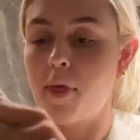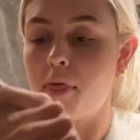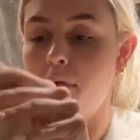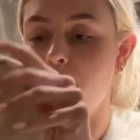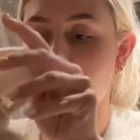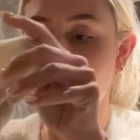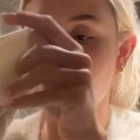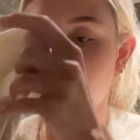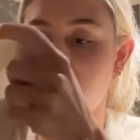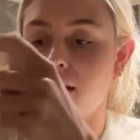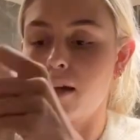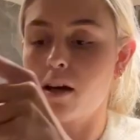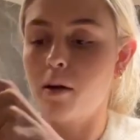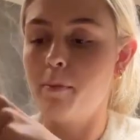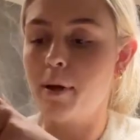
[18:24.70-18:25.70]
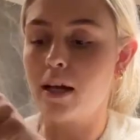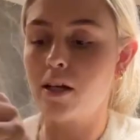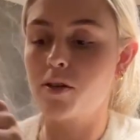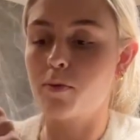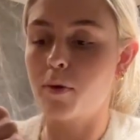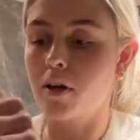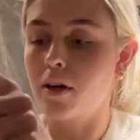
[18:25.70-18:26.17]
This is like a
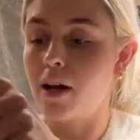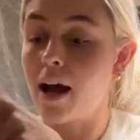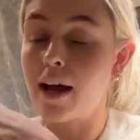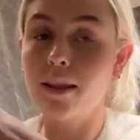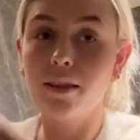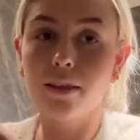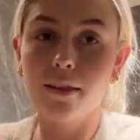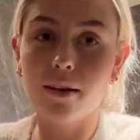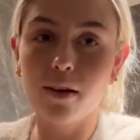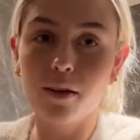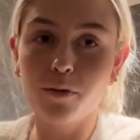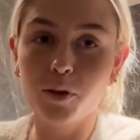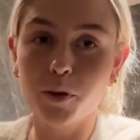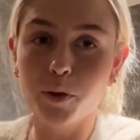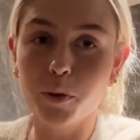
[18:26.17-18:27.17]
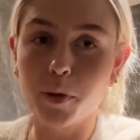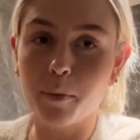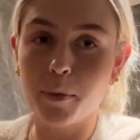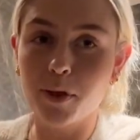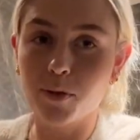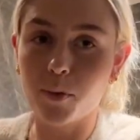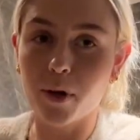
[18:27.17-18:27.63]
beige one. I love
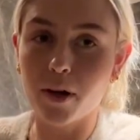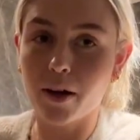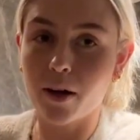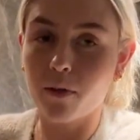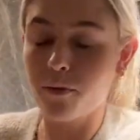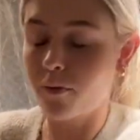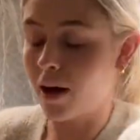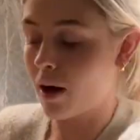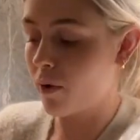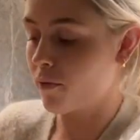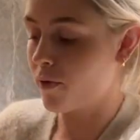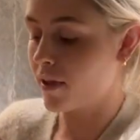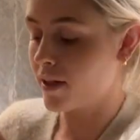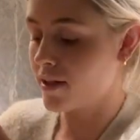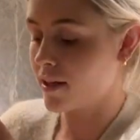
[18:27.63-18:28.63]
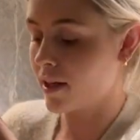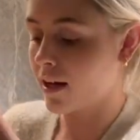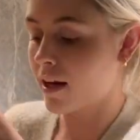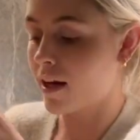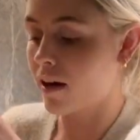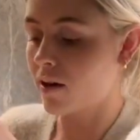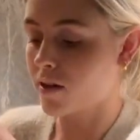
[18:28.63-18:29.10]
Lululemon's workout outfits.
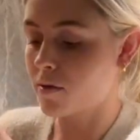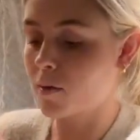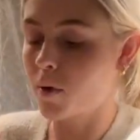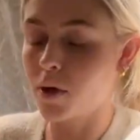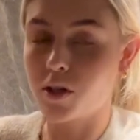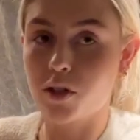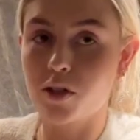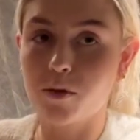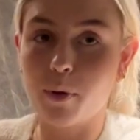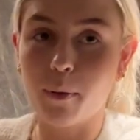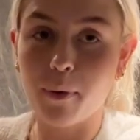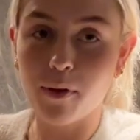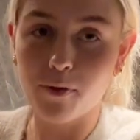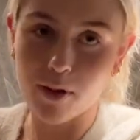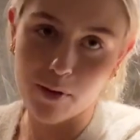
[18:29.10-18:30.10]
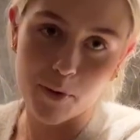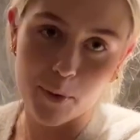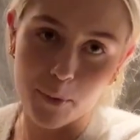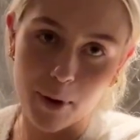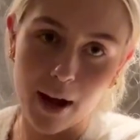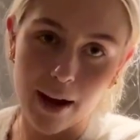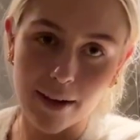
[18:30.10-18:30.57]
Like I got some questions about my favorite
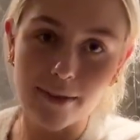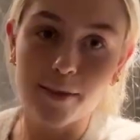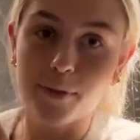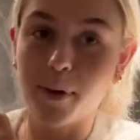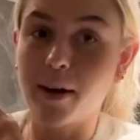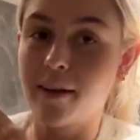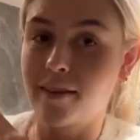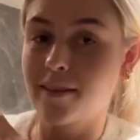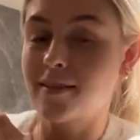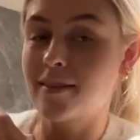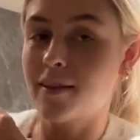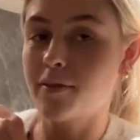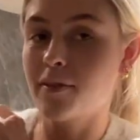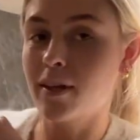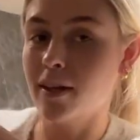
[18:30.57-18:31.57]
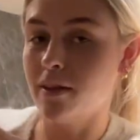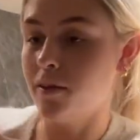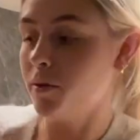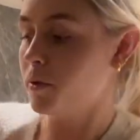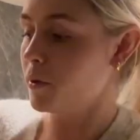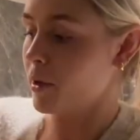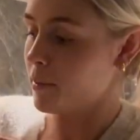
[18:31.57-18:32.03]
activewear and it's definitely
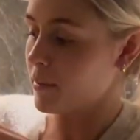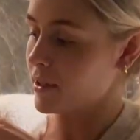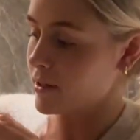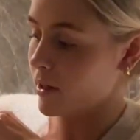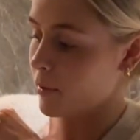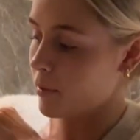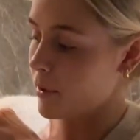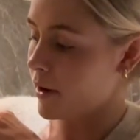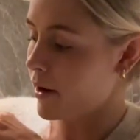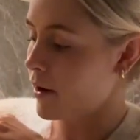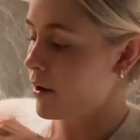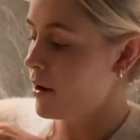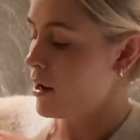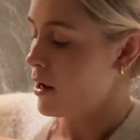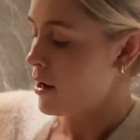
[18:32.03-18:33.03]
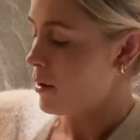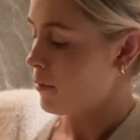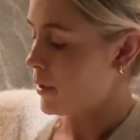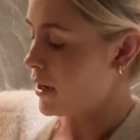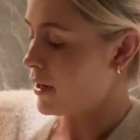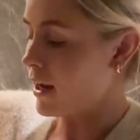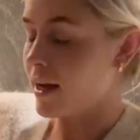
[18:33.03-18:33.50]
Lululemon's up there.
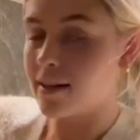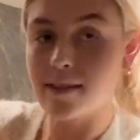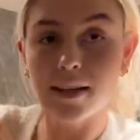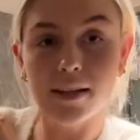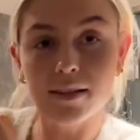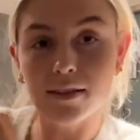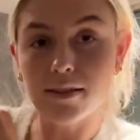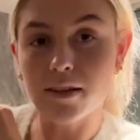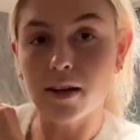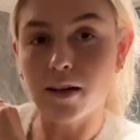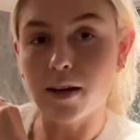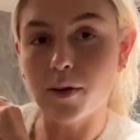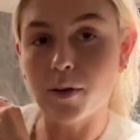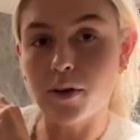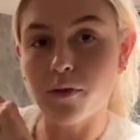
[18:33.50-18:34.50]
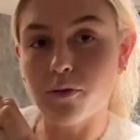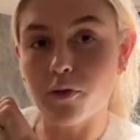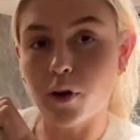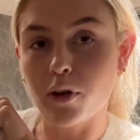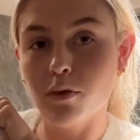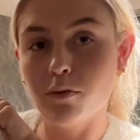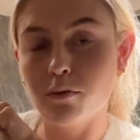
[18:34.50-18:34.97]
But it has like this cutout in the
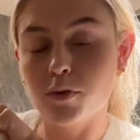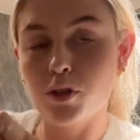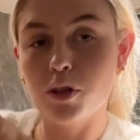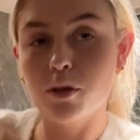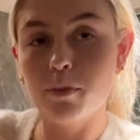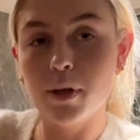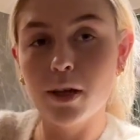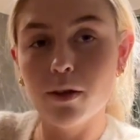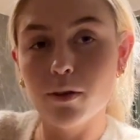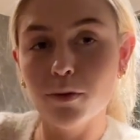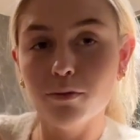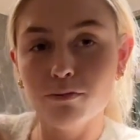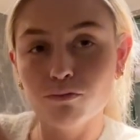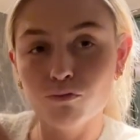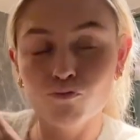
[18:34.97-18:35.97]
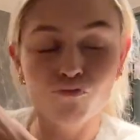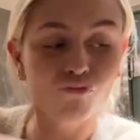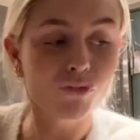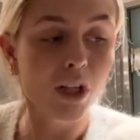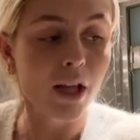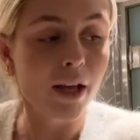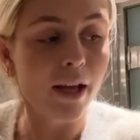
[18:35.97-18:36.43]
front, which could be cute.
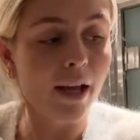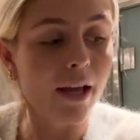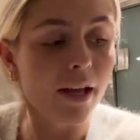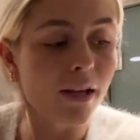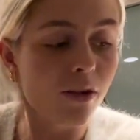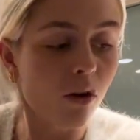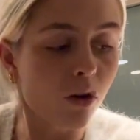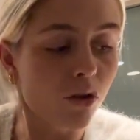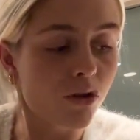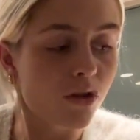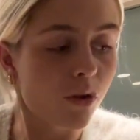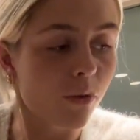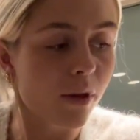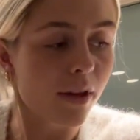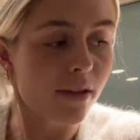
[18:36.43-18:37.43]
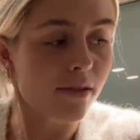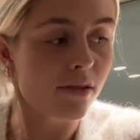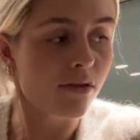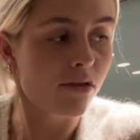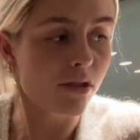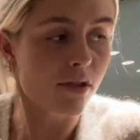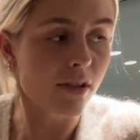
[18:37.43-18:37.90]
And also
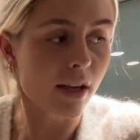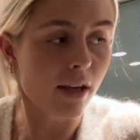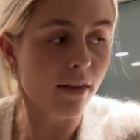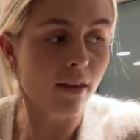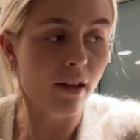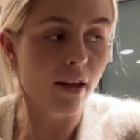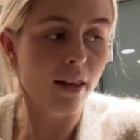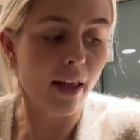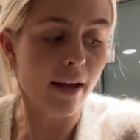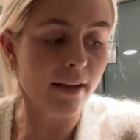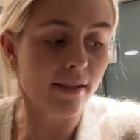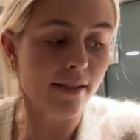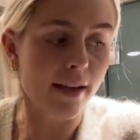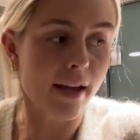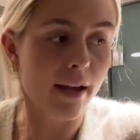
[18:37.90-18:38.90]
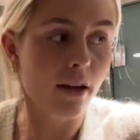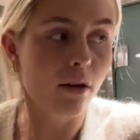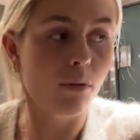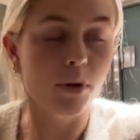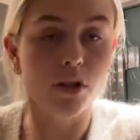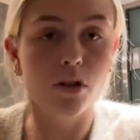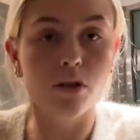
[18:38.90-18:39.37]
this, just like the Align tank,
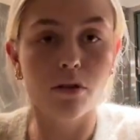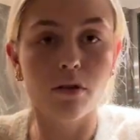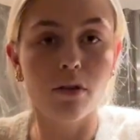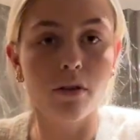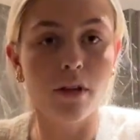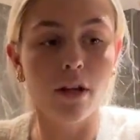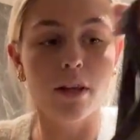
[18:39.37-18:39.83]
which the